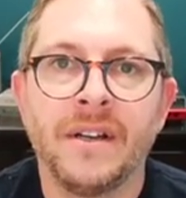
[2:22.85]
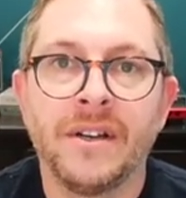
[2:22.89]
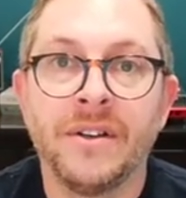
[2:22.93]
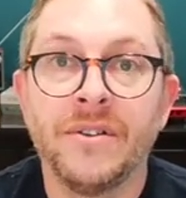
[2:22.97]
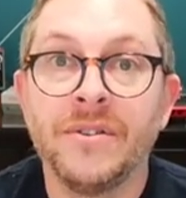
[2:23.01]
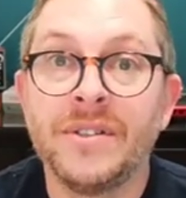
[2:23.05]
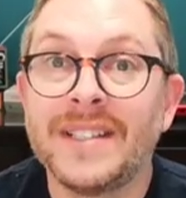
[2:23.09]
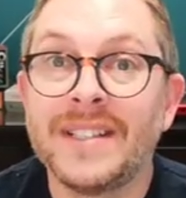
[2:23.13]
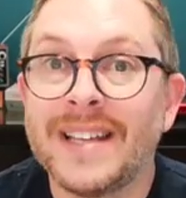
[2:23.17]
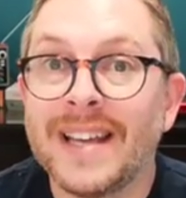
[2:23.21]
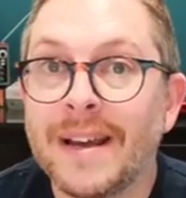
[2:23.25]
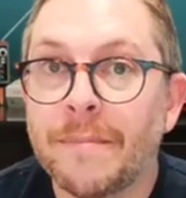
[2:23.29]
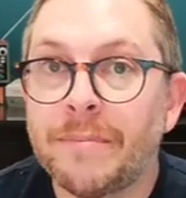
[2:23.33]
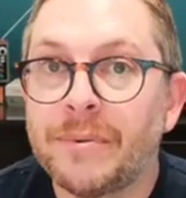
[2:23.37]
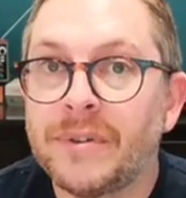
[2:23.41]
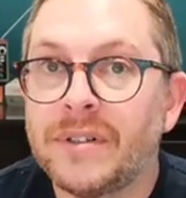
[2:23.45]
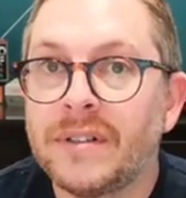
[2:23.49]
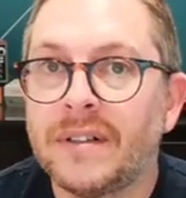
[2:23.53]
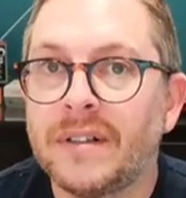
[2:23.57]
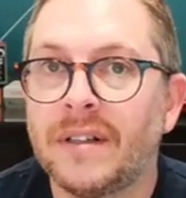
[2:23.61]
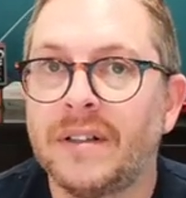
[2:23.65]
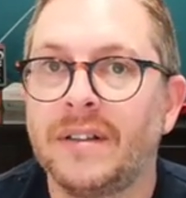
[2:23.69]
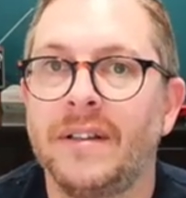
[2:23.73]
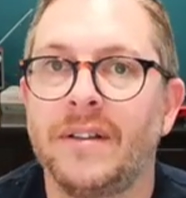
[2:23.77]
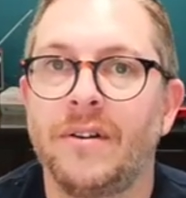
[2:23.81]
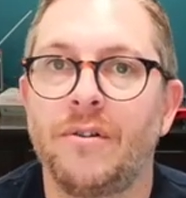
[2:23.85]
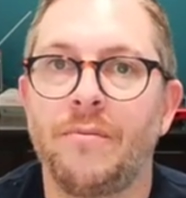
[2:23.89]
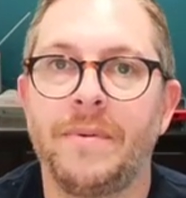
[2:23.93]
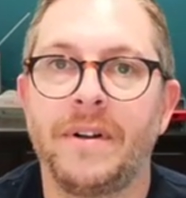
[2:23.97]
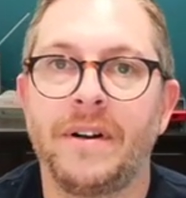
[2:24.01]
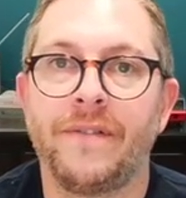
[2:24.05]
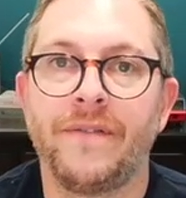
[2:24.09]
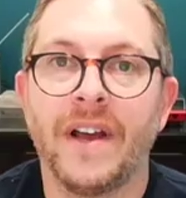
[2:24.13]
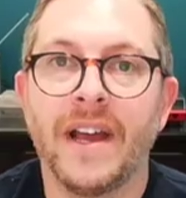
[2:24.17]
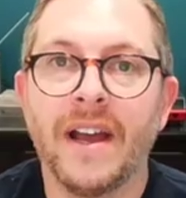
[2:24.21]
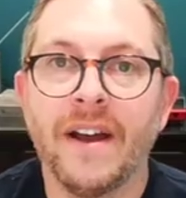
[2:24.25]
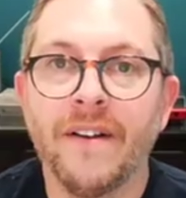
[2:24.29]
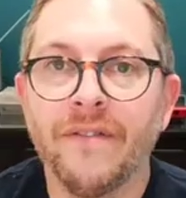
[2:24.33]
You sample a little bit
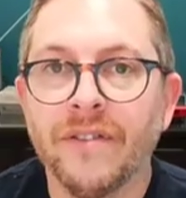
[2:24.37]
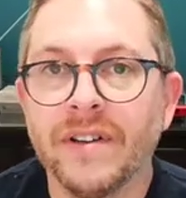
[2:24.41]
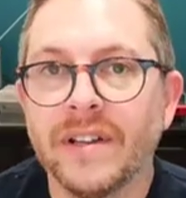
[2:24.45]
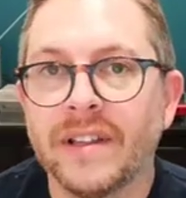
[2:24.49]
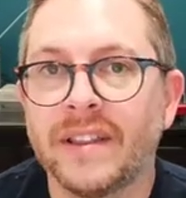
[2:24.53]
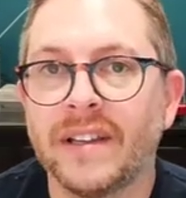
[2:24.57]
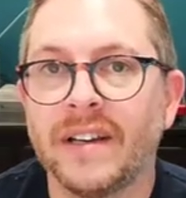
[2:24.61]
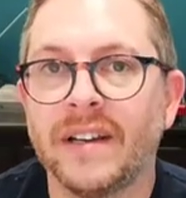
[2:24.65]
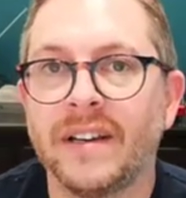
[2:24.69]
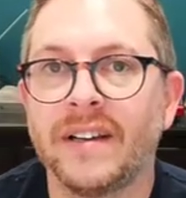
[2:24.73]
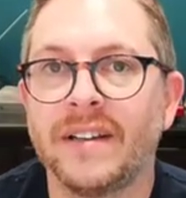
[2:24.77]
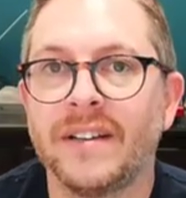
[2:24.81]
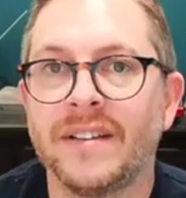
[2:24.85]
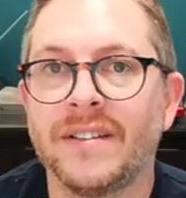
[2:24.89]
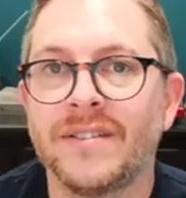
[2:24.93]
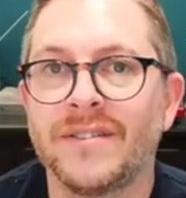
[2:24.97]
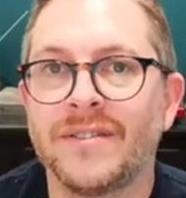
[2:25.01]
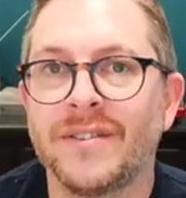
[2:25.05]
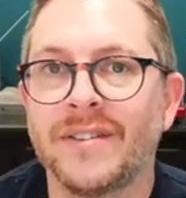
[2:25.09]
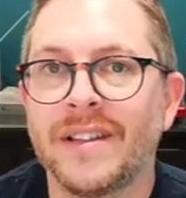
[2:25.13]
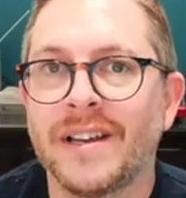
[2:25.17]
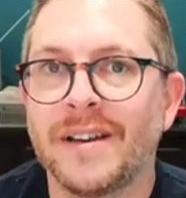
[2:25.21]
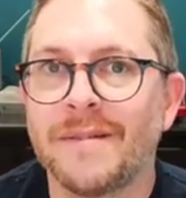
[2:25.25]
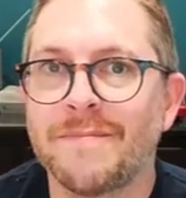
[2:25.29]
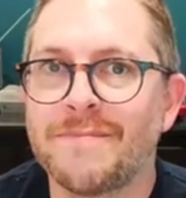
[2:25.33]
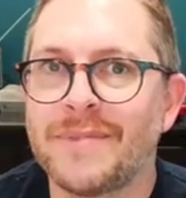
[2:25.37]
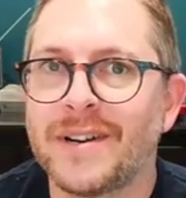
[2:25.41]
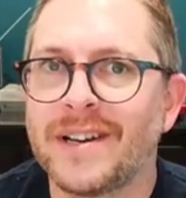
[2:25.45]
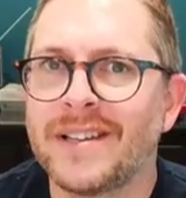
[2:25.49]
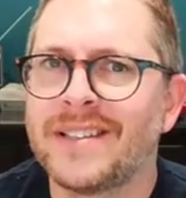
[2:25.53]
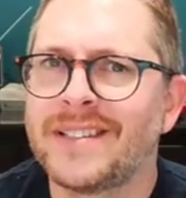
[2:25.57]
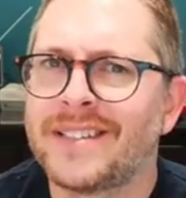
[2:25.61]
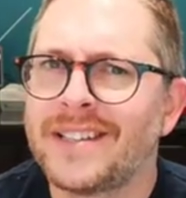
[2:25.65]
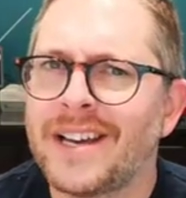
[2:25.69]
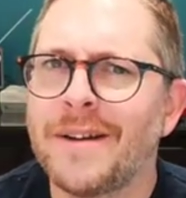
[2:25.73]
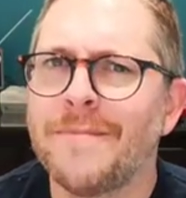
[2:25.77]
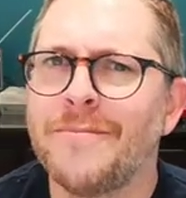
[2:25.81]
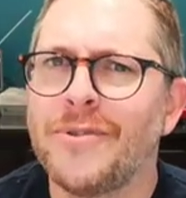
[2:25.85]
of everything so that by
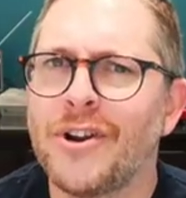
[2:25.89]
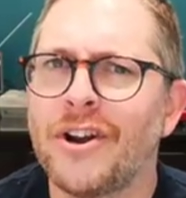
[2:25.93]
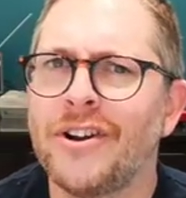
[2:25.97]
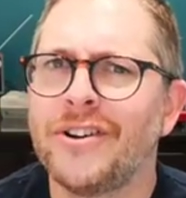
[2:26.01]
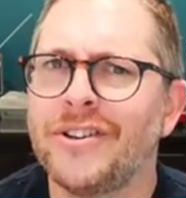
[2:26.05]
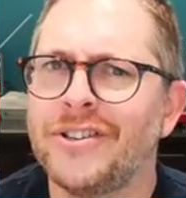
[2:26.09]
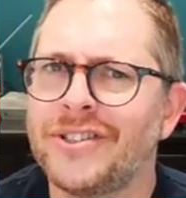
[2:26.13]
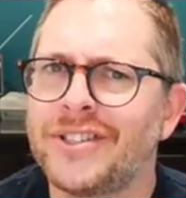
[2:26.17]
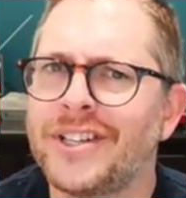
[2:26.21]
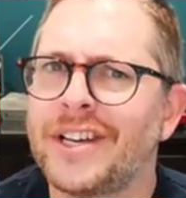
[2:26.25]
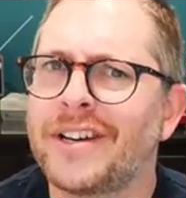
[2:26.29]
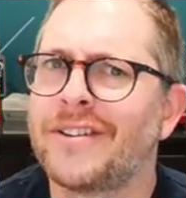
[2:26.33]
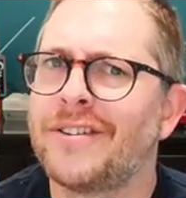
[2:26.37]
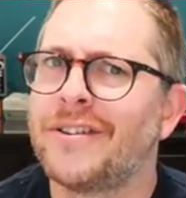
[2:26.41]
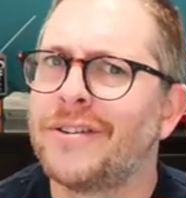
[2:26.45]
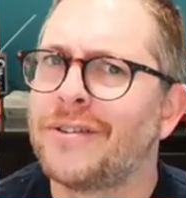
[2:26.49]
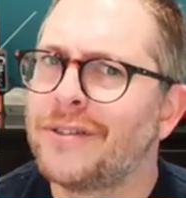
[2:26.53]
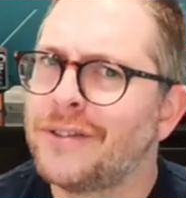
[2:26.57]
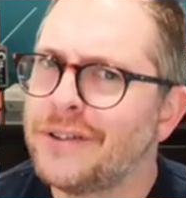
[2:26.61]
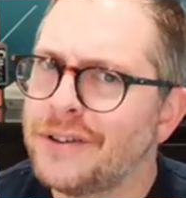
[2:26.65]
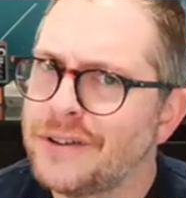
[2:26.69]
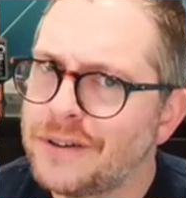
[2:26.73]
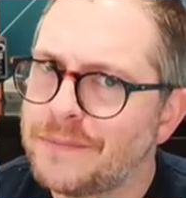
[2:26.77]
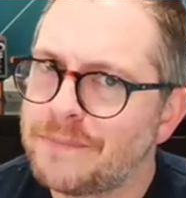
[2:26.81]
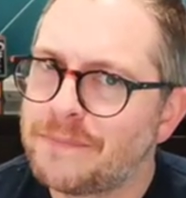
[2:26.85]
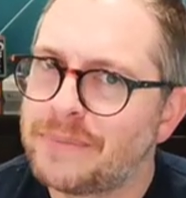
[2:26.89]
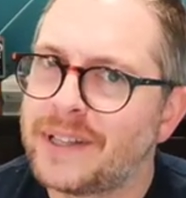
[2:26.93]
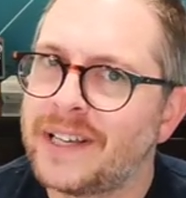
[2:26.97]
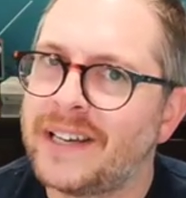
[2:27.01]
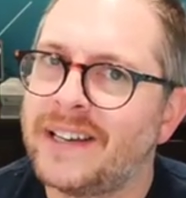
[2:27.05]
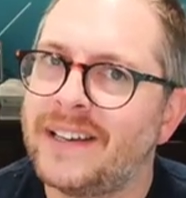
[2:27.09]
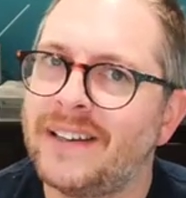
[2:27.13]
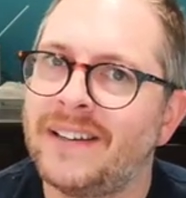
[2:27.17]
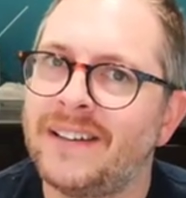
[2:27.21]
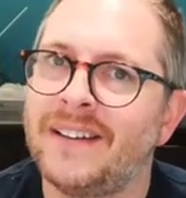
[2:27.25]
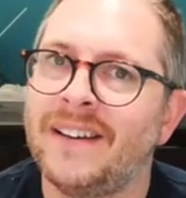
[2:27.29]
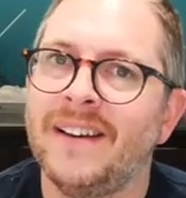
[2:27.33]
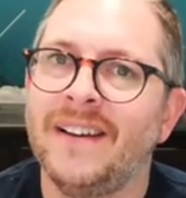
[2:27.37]
the time you're on your second or third
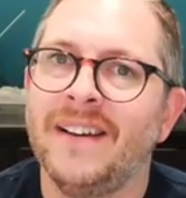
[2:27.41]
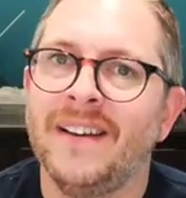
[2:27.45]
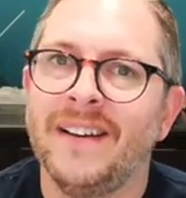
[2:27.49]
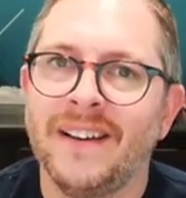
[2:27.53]
plate,